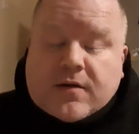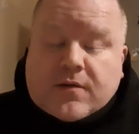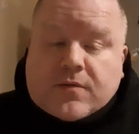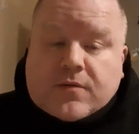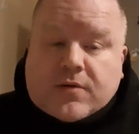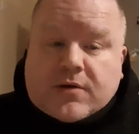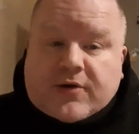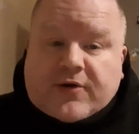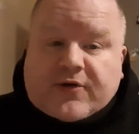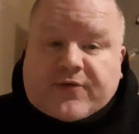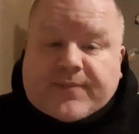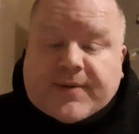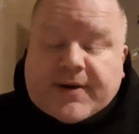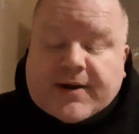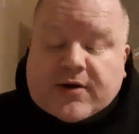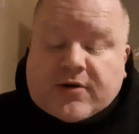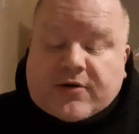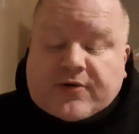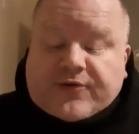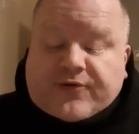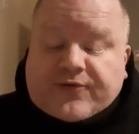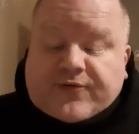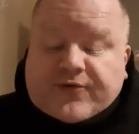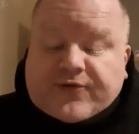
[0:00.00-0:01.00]
where his
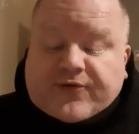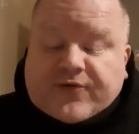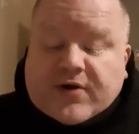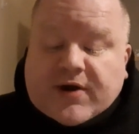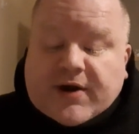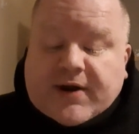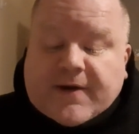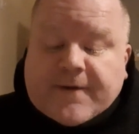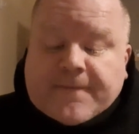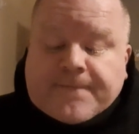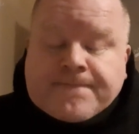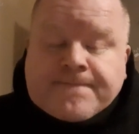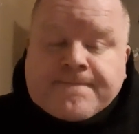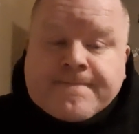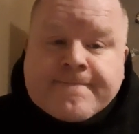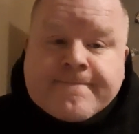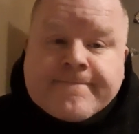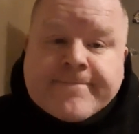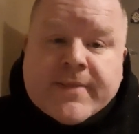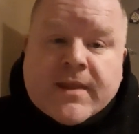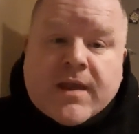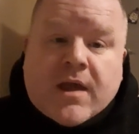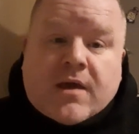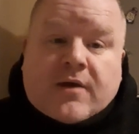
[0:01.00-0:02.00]
parents reside.
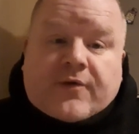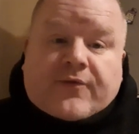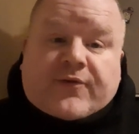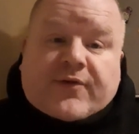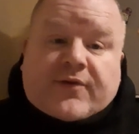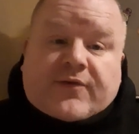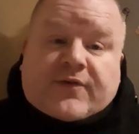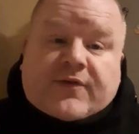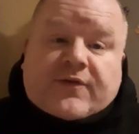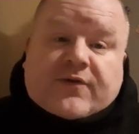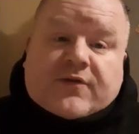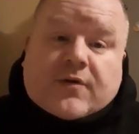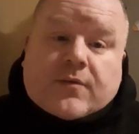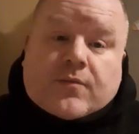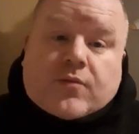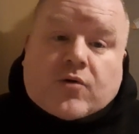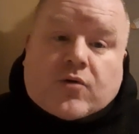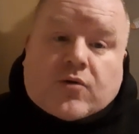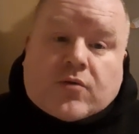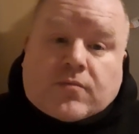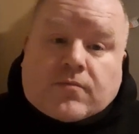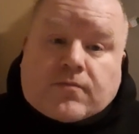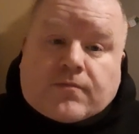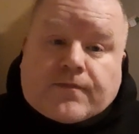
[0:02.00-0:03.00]
Since he's come
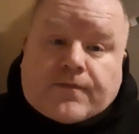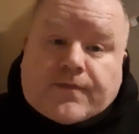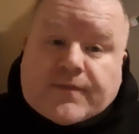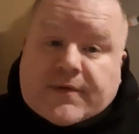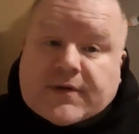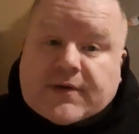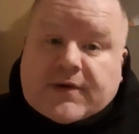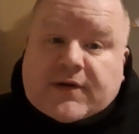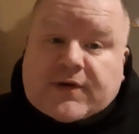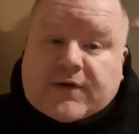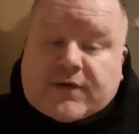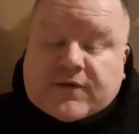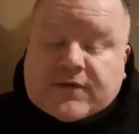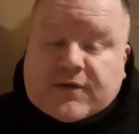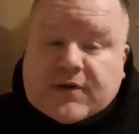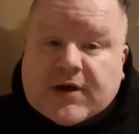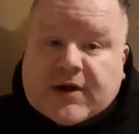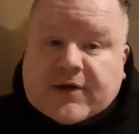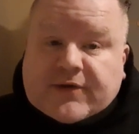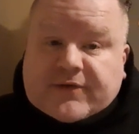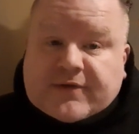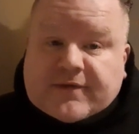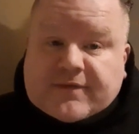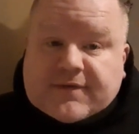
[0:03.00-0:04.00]
home, he's
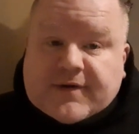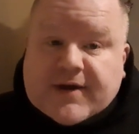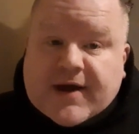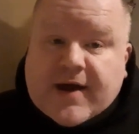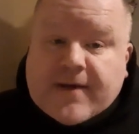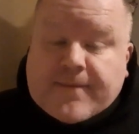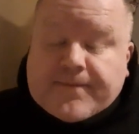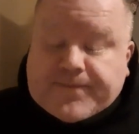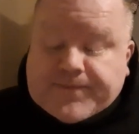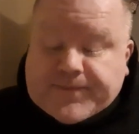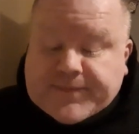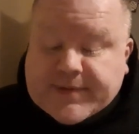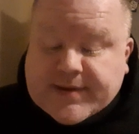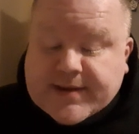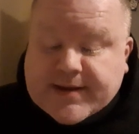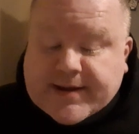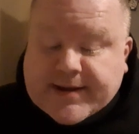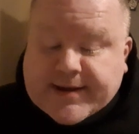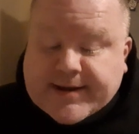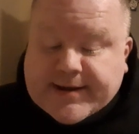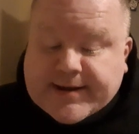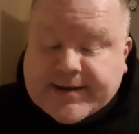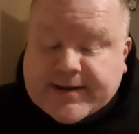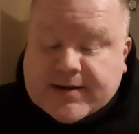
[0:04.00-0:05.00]
lost the flat.
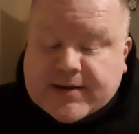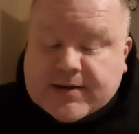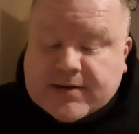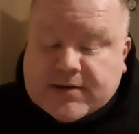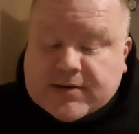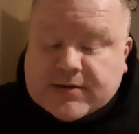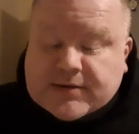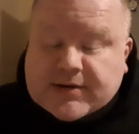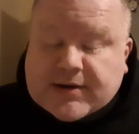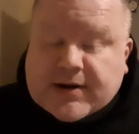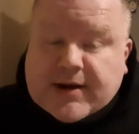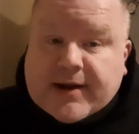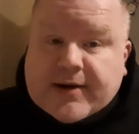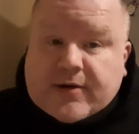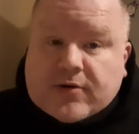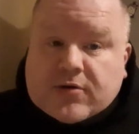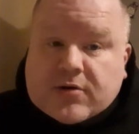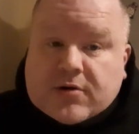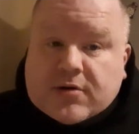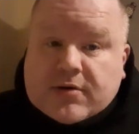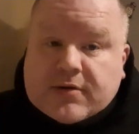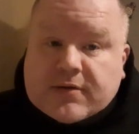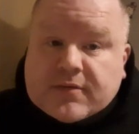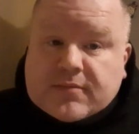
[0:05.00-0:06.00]
The
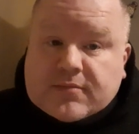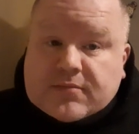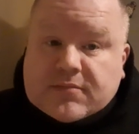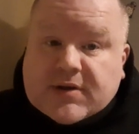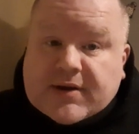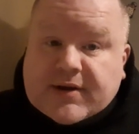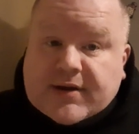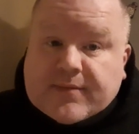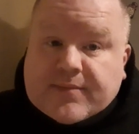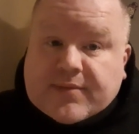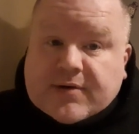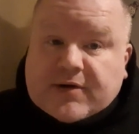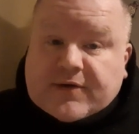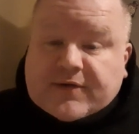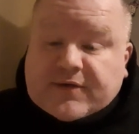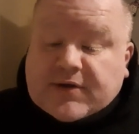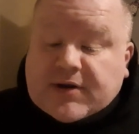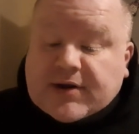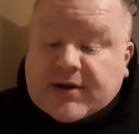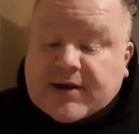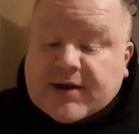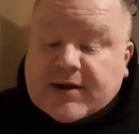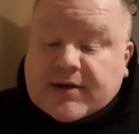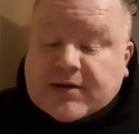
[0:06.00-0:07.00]
landlord, I think,
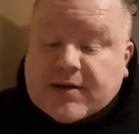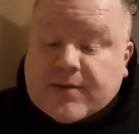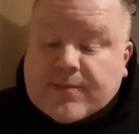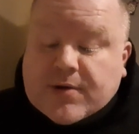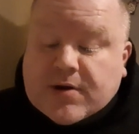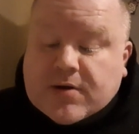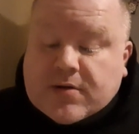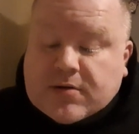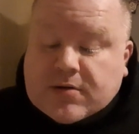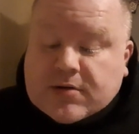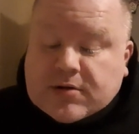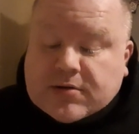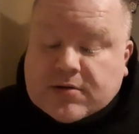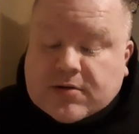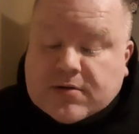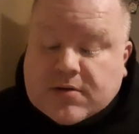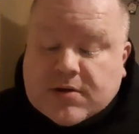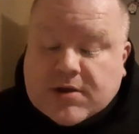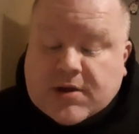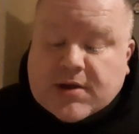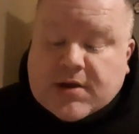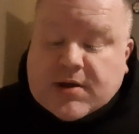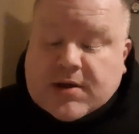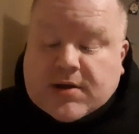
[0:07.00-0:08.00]
personally kicked him out, although
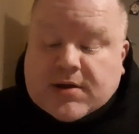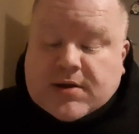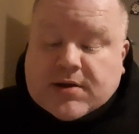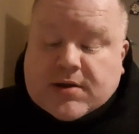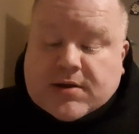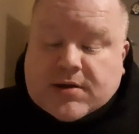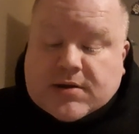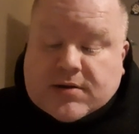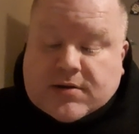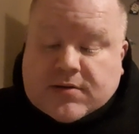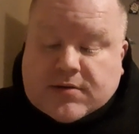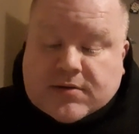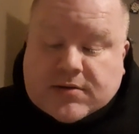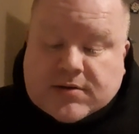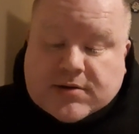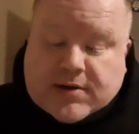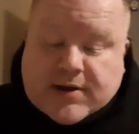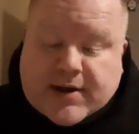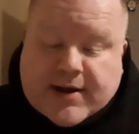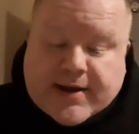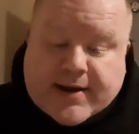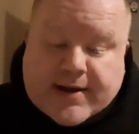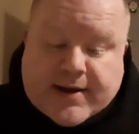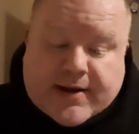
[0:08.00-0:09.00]

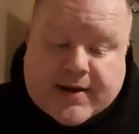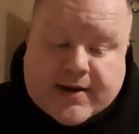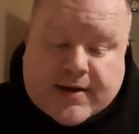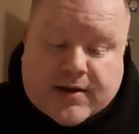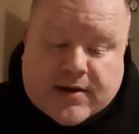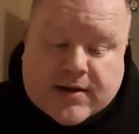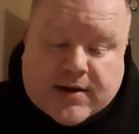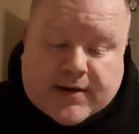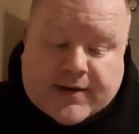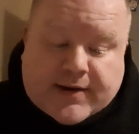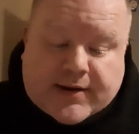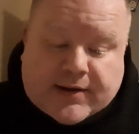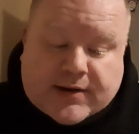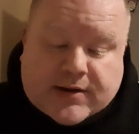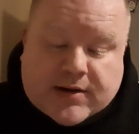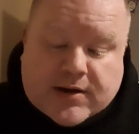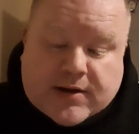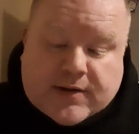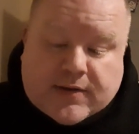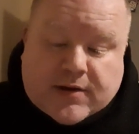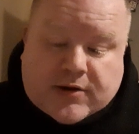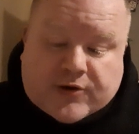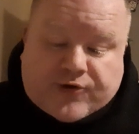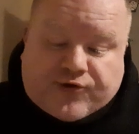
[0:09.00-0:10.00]

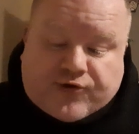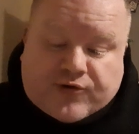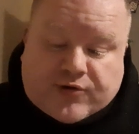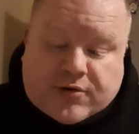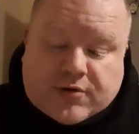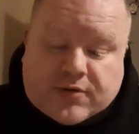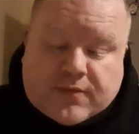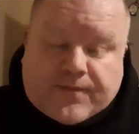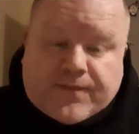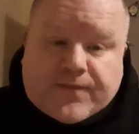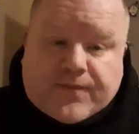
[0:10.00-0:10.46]
I'm not sure